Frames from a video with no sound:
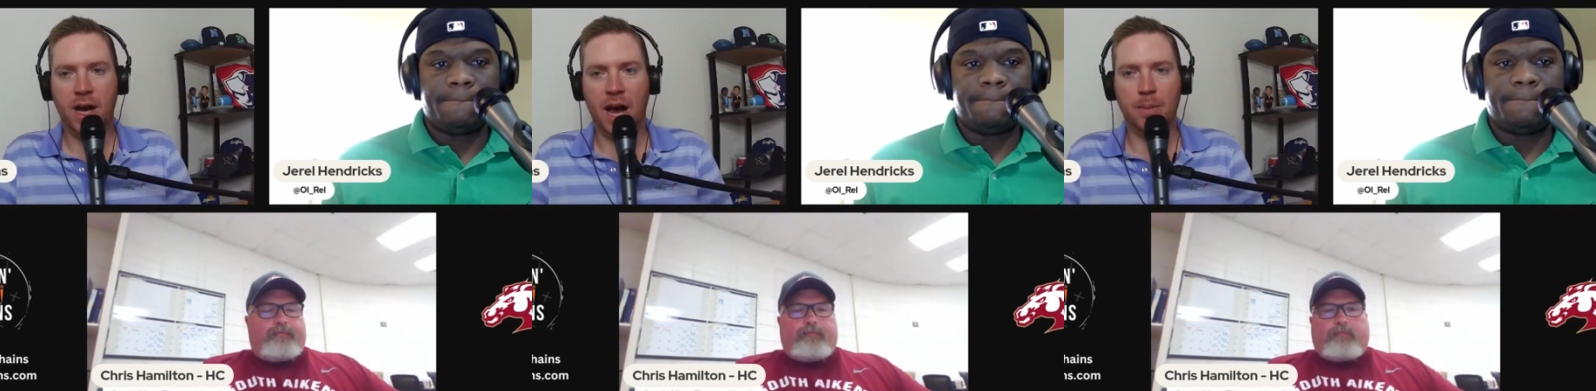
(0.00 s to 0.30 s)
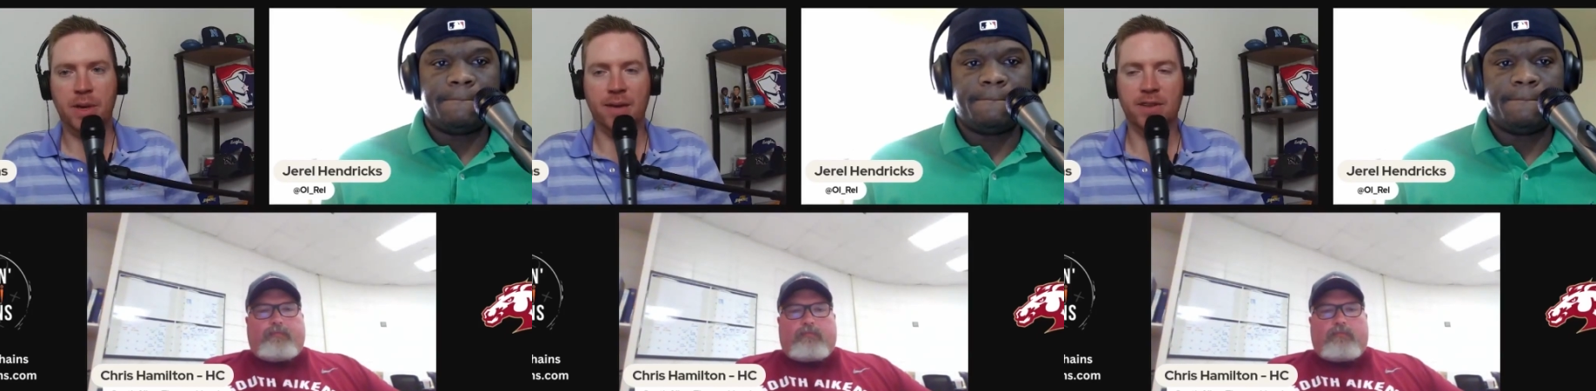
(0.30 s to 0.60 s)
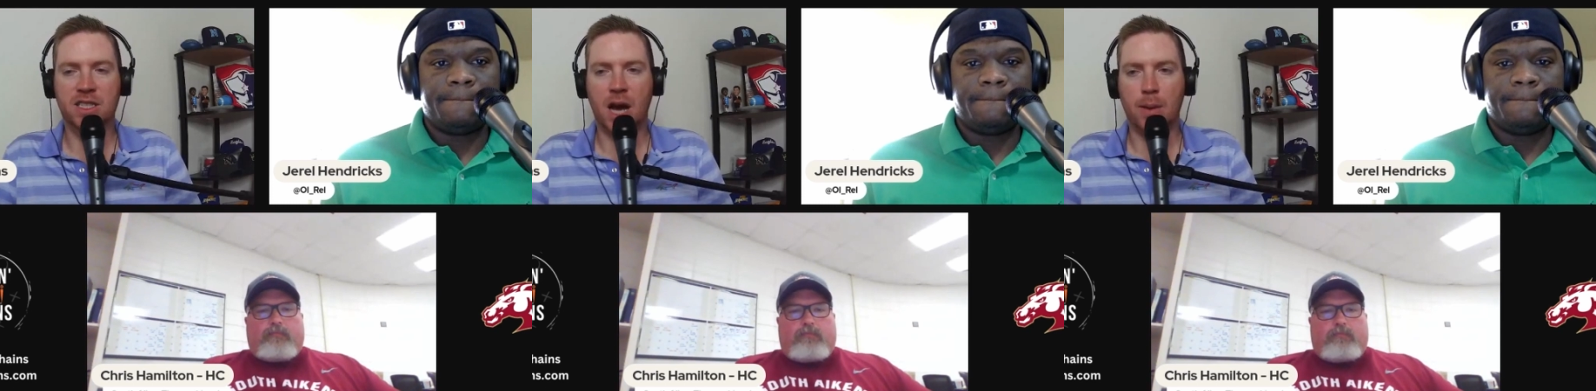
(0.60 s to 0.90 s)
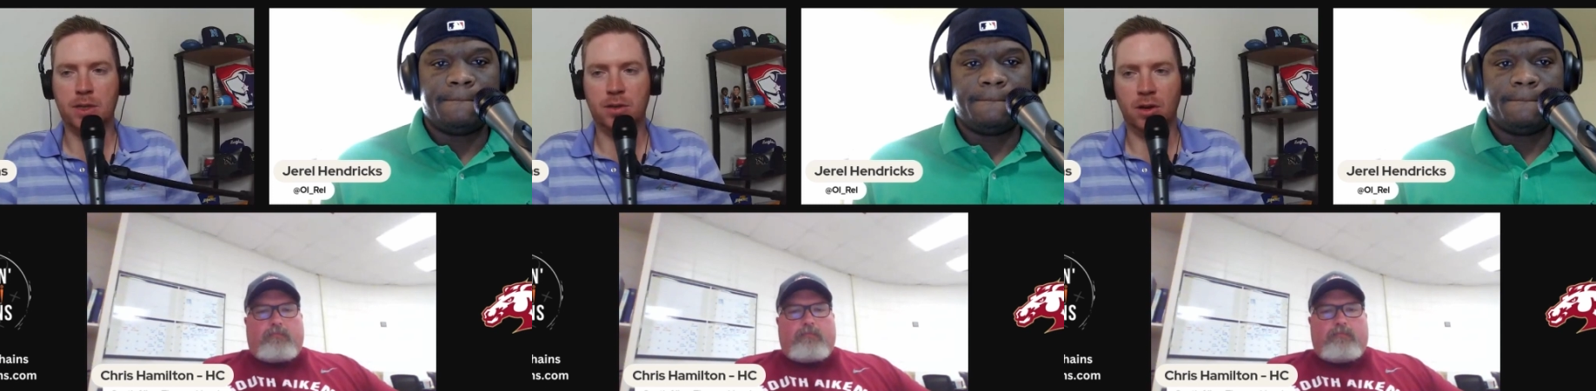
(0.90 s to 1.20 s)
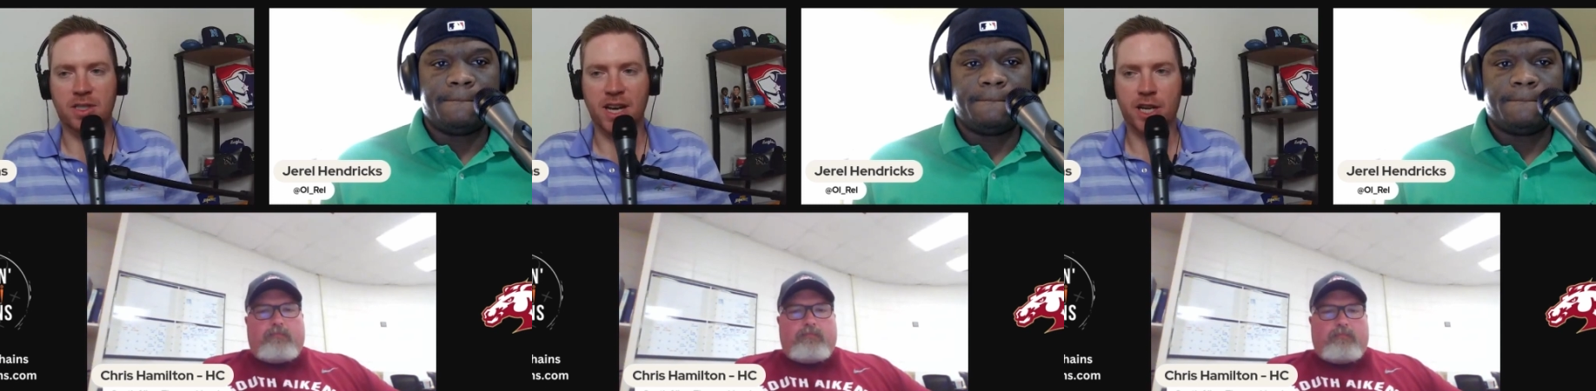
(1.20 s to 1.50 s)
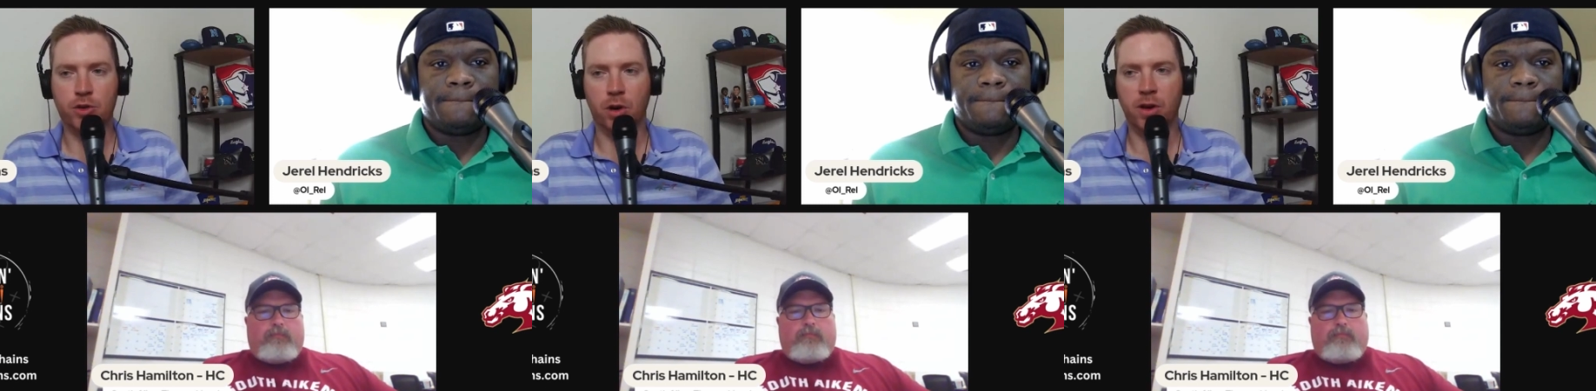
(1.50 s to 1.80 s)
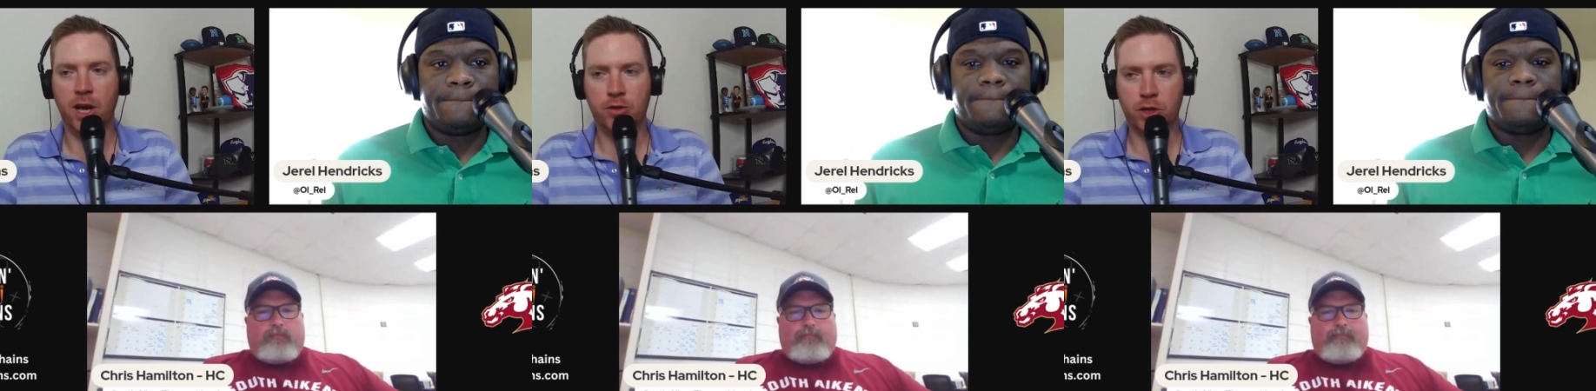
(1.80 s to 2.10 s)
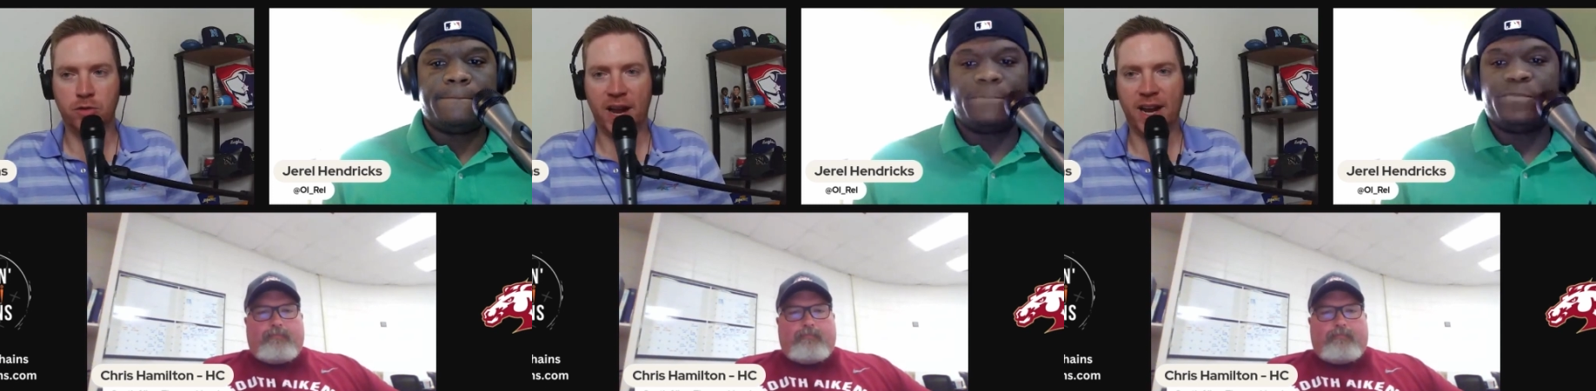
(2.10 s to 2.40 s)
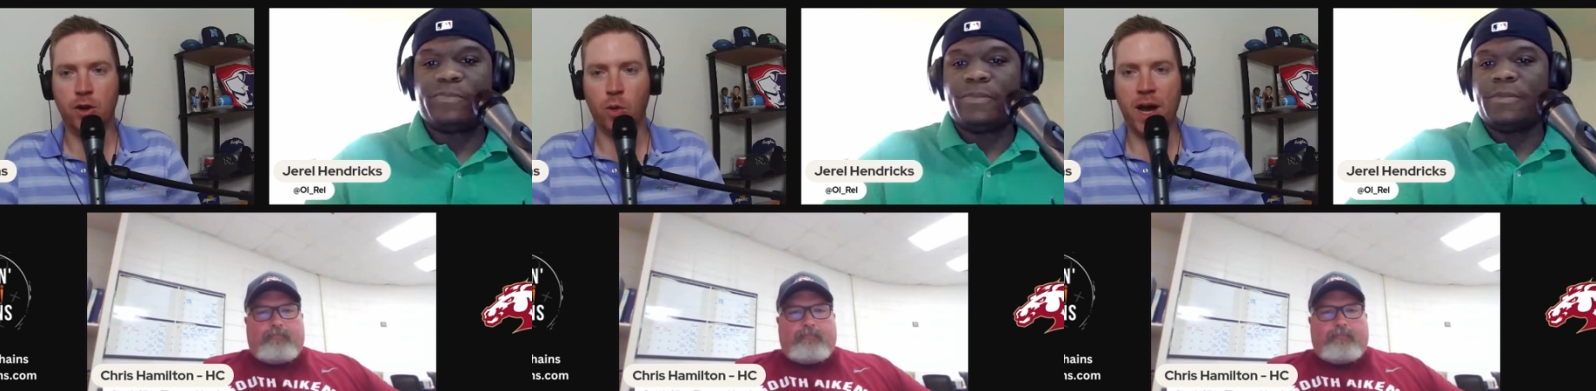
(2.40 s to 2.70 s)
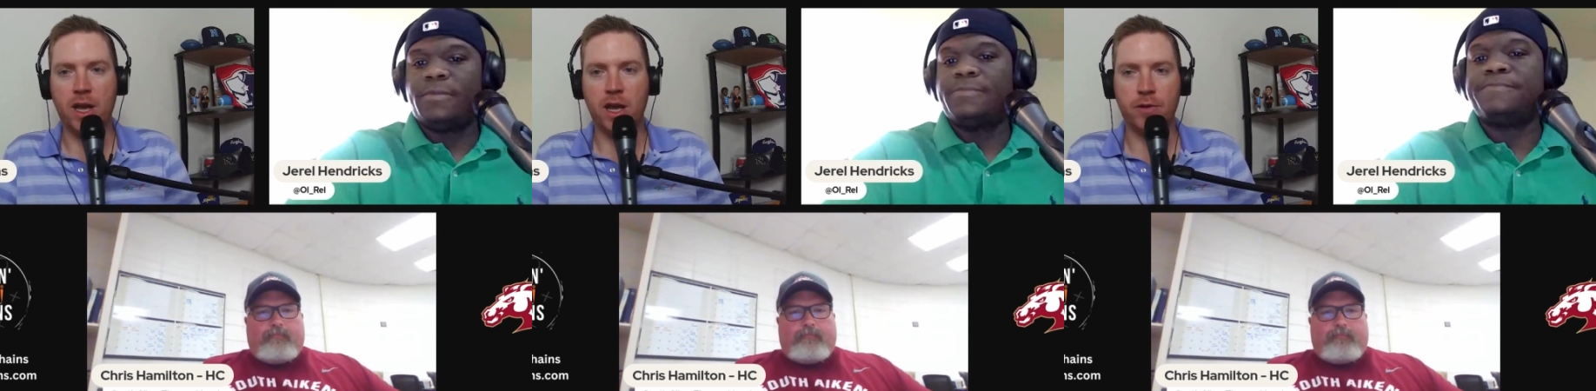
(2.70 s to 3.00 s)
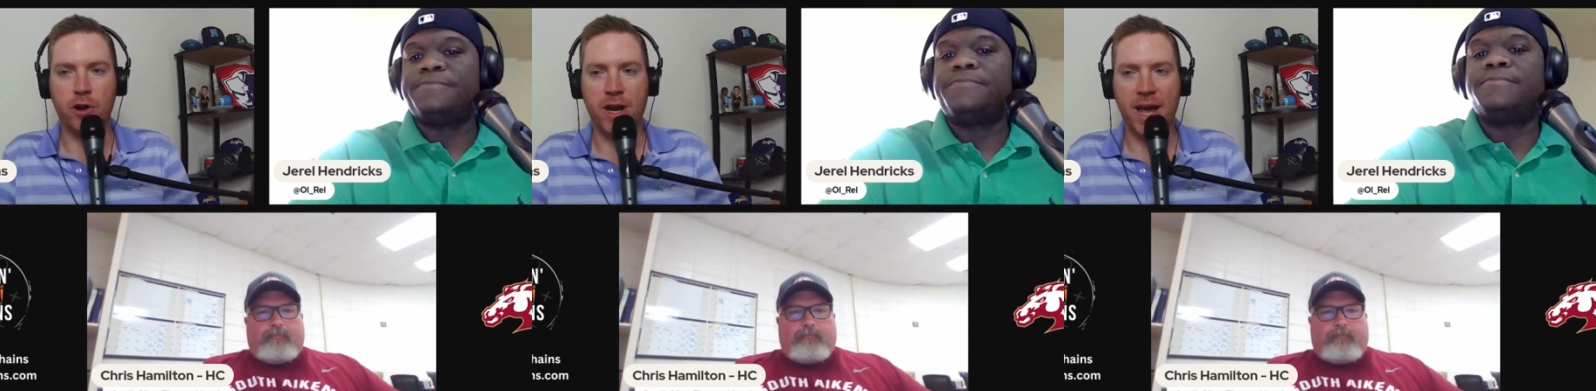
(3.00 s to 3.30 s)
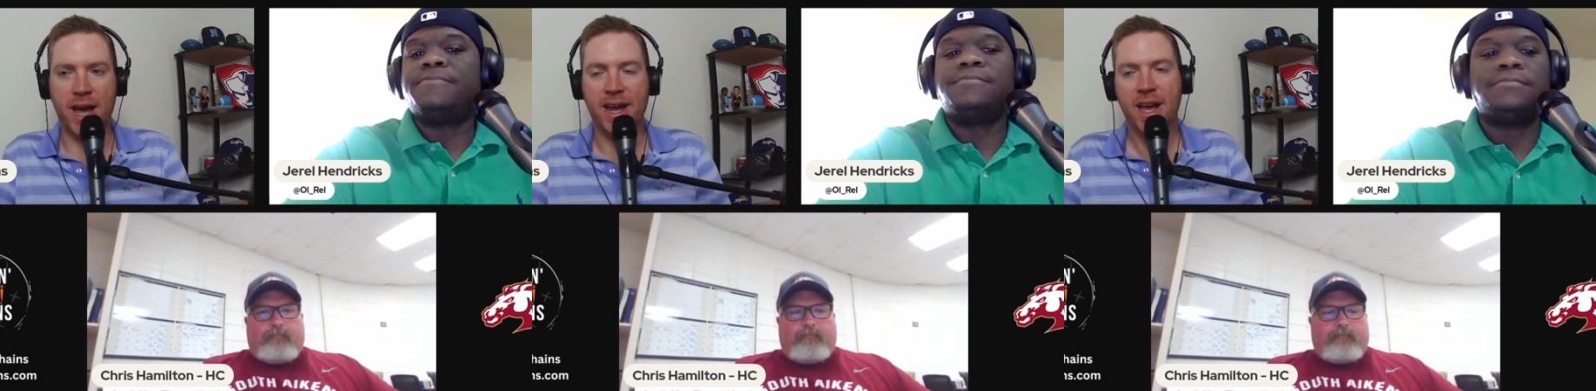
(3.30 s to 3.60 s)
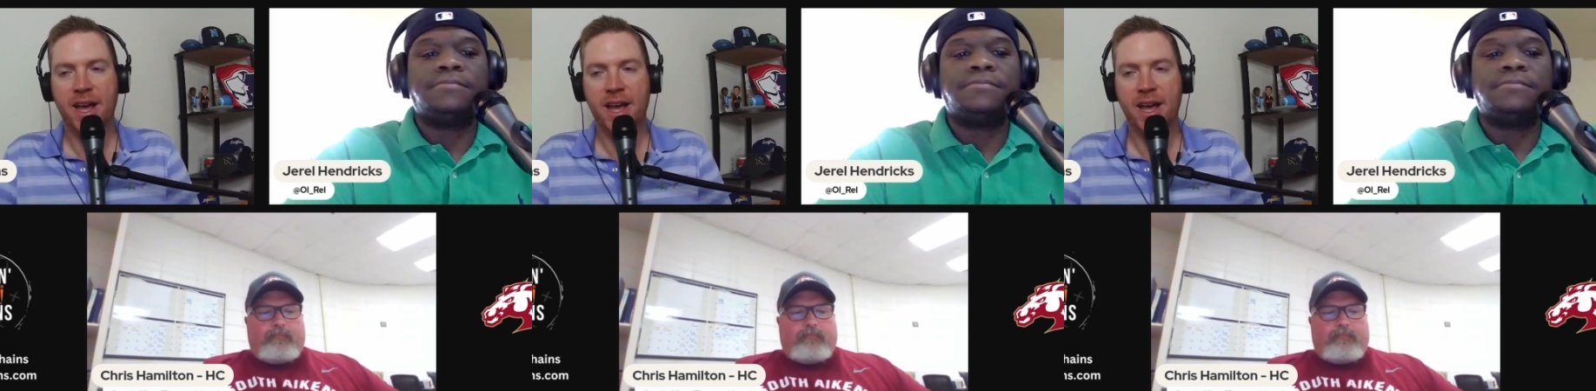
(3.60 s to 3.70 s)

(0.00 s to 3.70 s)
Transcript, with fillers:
Speaker 1: I'm Kevin Thomas alongside Jerel Hendricks. We've got a great interview today,